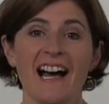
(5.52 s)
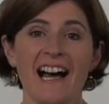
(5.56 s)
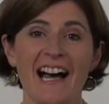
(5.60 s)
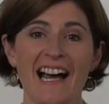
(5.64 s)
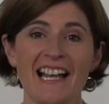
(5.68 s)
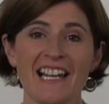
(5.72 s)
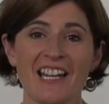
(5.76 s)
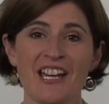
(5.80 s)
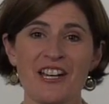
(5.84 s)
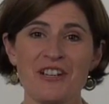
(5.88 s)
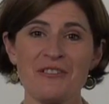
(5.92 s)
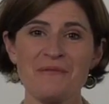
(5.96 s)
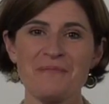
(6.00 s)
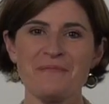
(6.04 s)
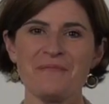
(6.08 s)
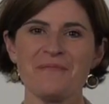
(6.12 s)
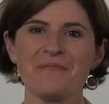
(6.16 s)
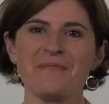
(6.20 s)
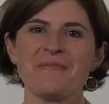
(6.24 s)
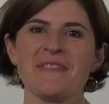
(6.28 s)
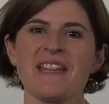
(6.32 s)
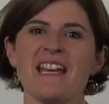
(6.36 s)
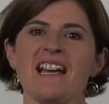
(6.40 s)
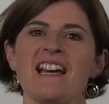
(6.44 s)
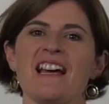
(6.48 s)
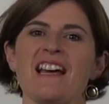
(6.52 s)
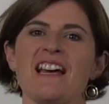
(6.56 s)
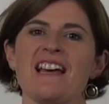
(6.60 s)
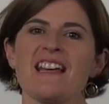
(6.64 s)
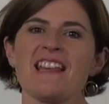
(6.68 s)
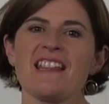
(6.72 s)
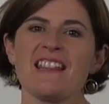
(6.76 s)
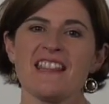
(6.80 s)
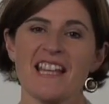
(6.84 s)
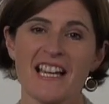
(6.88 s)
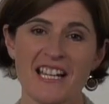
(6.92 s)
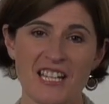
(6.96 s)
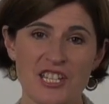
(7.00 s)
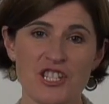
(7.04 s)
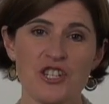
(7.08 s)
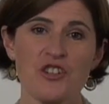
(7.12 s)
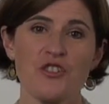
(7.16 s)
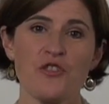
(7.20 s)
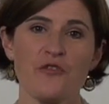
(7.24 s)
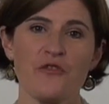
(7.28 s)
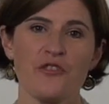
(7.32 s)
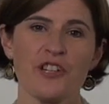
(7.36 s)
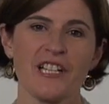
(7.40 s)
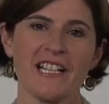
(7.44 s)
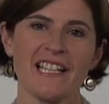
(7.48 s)
Hello. Thank
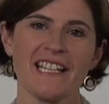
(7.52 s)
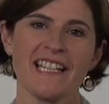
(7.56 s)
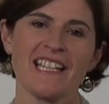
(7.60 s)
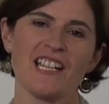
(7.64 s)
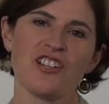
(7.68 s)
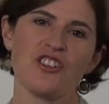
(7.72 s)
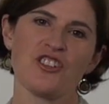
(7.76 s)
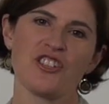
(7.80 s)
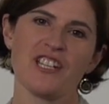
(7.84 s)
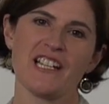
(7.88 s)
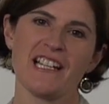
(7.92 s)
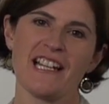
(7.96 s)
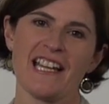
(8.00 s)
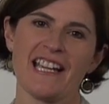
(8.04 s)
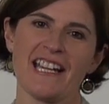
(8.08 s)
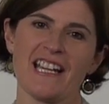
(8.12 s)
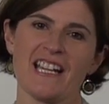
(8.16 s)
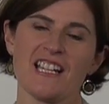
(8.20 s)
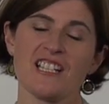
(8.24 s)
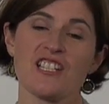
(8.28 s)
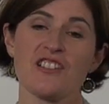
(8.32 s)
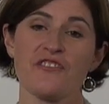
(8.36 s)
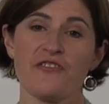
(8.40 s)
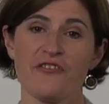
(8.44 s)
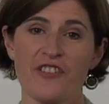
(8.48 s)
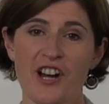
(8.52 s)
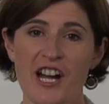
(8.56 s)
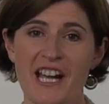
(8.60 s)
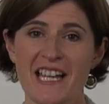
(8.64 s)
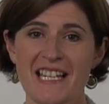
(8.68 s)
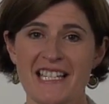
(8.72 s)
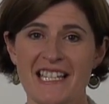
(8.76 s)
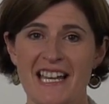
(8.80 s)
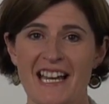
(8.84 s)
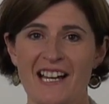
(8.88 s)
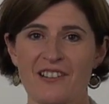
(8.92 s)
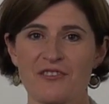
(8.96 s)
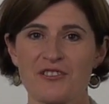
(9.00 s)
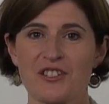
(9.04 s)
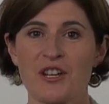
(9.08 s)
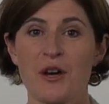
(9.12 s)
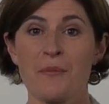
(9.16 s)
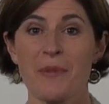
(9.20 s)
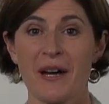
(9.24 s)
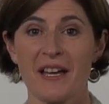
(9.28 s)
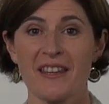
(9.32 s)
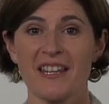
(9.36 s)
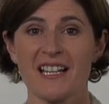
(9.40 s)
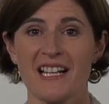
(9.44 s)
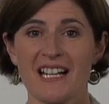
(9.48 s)
you for clicking on the link to find out
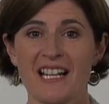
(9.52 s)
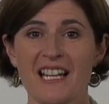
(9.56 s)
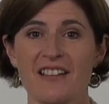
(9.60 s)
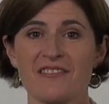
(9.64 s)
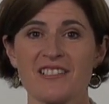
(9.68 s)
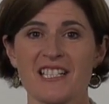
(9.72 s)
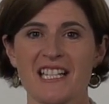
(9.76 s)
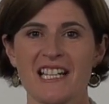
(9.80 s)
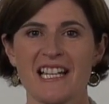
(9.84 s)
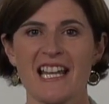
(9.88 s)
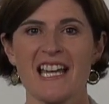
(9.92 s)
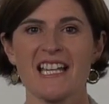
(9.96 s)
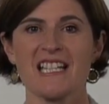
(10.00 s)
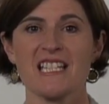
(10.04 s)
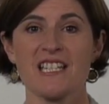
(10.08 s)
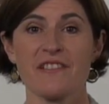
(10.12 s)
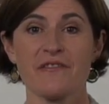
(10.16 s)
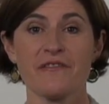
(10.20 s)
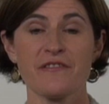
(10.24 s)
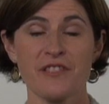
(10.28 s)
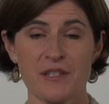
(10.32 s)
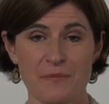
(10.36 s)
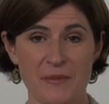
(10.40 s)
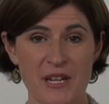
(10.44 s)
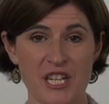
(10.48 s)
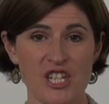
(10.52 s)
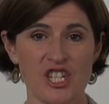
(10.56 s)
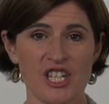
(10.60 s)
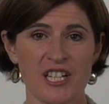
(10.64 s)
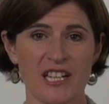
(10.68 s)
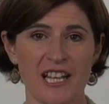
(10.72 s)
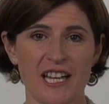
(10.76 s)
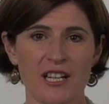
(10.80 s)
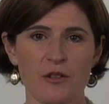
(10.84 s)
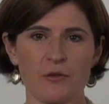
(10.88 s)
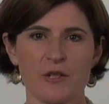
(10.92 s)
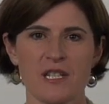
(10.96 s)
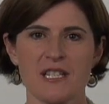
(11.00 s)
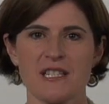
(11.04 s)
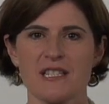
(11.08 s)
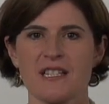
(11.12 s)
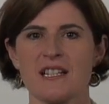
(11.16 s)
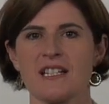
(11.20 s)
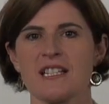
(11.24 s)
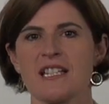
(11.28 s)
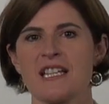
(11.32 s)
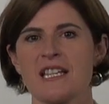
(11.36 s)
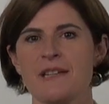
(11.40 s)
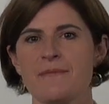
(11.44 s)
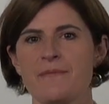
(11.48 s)
about the Cleft Collective Speech and Language
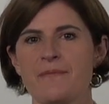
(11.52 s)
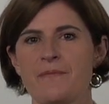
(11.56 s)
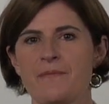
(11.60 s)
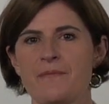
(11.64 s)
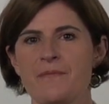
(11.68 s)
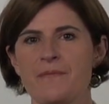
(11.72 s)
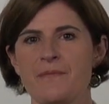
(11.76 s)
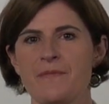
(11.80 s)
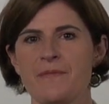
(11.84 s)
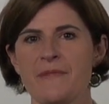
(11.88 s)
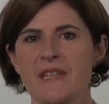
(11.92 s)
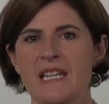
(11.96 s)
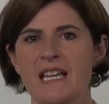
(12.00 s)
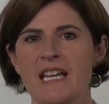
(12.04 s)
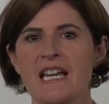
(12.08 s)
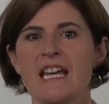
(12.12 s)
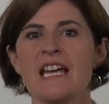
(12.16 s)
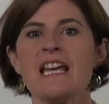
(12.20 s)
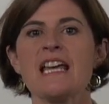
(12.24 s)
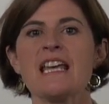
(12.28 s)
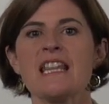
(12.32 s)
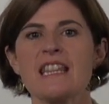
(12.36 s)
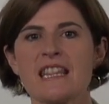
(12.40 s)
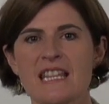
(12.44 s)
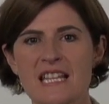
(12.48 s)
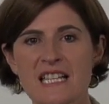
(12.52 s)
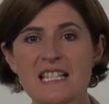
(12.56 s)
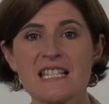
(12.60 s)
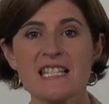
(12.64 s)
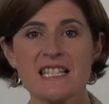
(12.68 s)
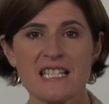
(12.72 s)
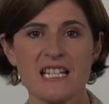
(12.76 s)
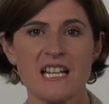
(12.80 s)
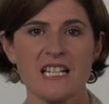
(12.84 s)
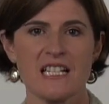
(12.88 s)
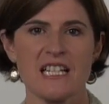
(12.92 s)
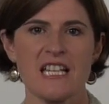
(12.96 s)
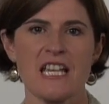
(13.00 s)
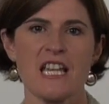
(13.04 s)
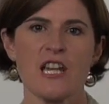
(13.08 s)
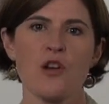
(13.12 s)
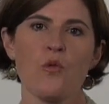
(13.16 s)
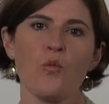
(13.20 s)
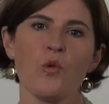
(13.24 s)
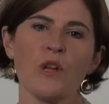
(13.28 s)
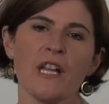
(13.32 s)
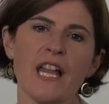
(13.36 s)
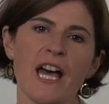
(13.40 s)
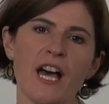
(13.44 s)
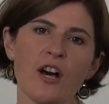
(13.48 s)
Study. This study
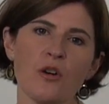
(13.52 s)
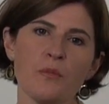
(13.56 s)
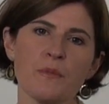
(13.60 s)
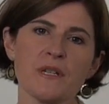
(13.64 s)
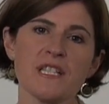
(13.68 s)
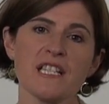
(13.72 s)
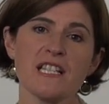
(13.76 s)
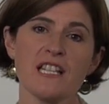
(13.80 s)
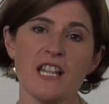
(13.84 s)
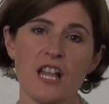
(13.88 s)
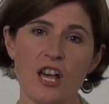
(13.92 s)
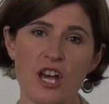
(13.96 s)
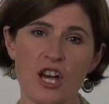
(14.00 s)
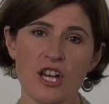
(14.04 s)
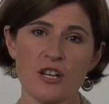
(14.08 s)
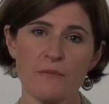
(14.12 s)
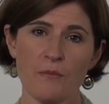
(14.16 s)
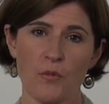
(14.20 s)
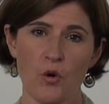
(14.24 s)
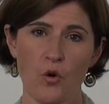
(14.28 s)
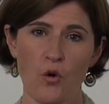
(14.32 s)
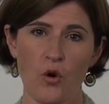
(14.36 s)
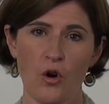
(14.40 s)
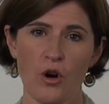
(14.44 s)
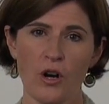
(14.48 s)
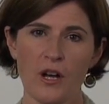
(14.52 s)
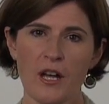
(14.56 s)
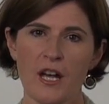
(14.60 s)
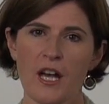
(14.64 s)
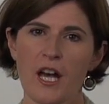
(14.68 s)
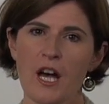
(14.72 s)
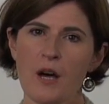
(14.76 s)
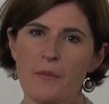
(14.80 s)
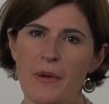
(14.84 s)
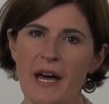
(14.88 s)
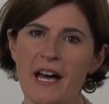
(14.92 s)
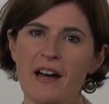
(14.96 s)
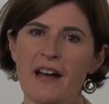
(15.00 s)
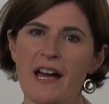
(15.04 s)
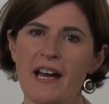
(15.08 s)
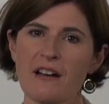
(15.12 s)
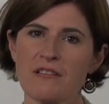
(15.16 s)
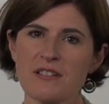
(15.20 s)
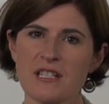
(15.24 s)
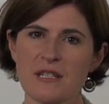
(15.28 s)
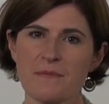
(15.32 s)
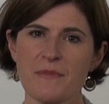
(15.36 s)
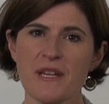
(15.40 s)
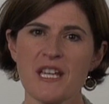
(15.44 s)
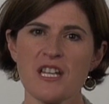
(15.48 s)
will help us learn more about how
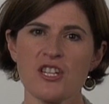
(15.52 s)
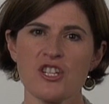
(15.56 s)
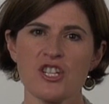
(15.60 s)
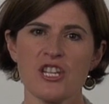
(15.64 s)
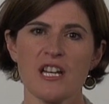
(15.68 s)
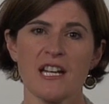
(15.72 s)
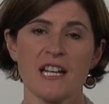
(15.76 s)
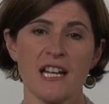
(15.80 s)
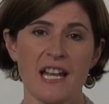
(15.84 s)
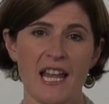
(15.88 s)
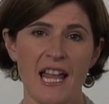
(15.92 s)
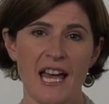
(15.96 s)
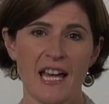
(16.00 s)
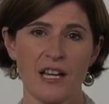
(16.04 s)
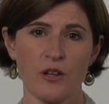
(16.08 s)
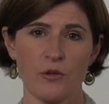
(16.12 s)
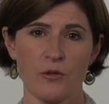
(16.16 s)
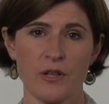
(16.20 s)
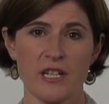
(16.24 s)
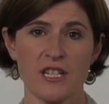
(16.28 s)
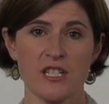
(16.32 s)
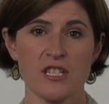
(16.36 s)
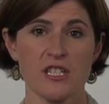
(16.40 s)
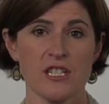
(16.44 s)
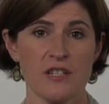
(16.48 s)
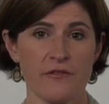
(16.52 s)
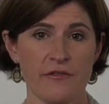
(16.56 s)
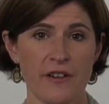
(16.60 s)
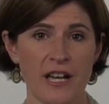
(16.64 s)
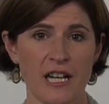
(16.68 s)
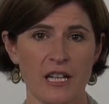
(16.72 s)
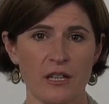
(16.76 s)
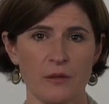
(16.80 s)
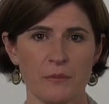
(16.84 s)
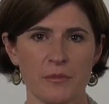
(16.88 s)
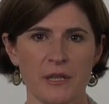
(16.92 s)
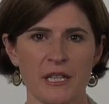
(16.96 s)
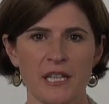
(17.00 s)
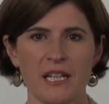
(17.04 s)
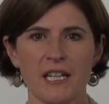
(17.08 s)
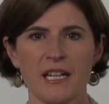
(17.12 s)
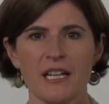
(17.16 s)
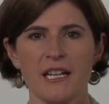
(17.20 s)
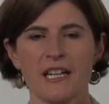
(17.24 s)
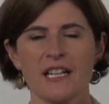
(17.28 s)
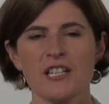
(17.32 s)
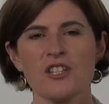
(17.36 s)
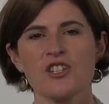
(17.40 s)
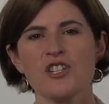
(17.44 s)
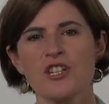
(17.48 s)
speech and language develop
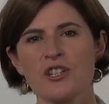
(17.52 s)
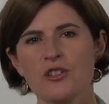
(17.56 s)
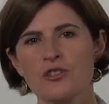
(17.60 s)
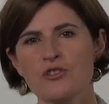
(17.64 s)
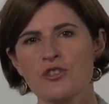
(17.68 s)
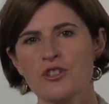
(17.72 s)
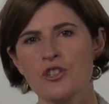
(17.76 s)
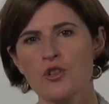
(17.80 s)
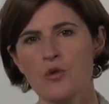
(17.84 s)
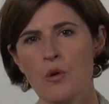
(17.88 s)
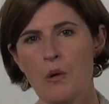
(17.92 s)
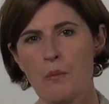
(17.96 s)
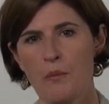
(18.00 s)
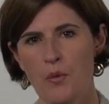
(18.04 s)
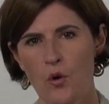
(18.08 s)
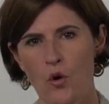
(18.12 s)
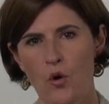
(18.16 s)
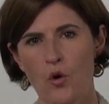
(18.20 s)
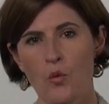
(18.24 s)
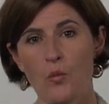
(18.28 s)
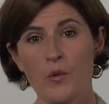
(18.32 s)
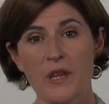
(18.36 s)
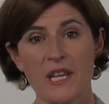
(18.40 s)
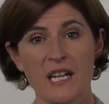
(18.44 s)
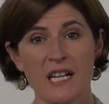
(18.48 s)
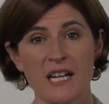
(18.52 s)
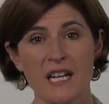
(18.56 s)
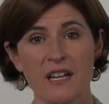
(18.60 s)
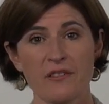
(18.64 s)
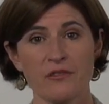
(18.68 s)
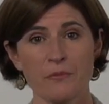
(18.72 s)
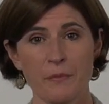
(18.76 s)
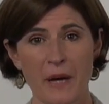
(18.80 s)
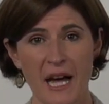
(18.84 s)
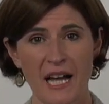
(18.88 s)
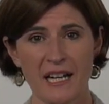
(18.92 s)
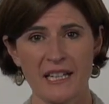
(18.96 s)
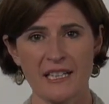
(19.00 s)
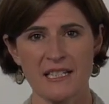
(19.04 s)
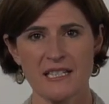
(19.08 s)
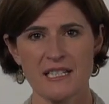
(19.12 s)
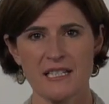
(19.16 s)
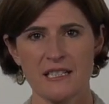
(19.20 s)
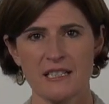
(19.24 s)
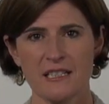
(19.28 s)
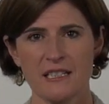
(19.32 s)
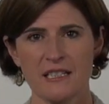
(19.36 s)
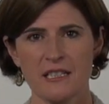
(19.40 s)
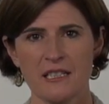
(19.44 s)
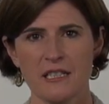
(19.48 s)
in children who are born with a cleft palate,